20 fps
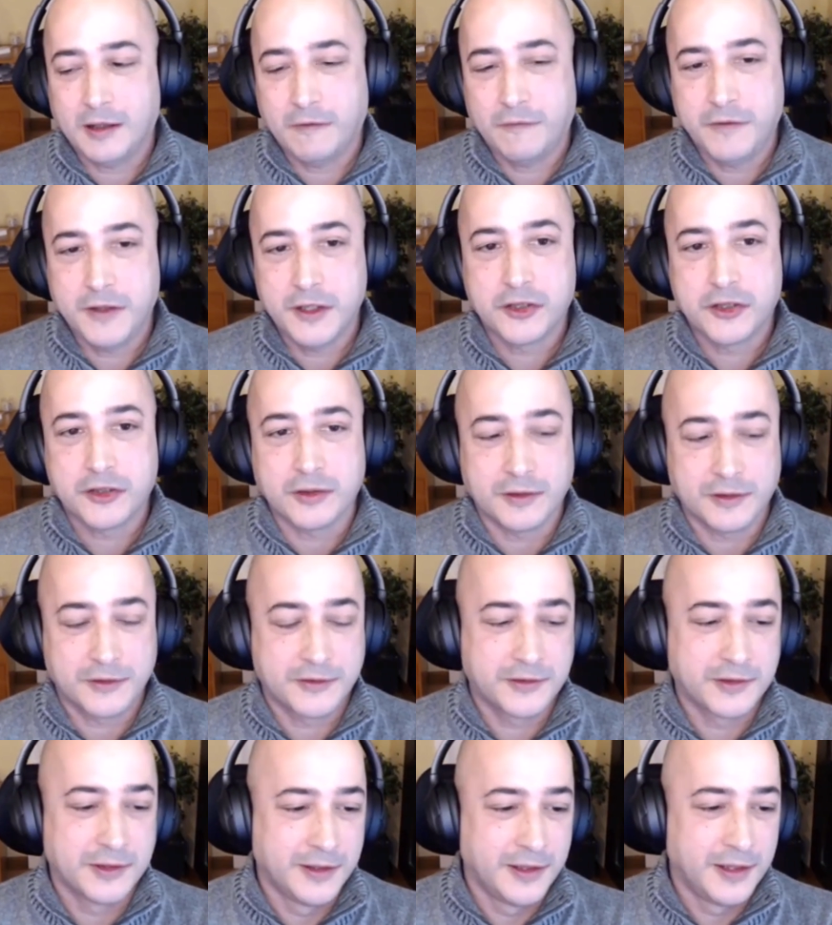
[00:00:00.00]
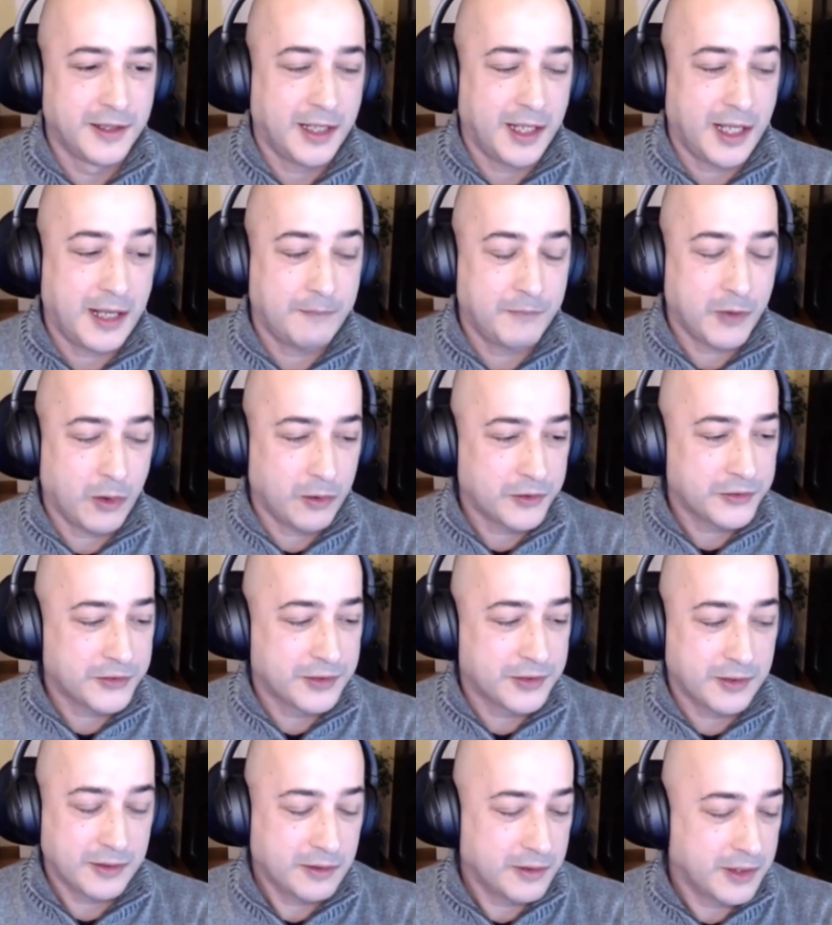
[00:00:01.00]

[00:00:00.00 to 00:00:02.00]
features. Also,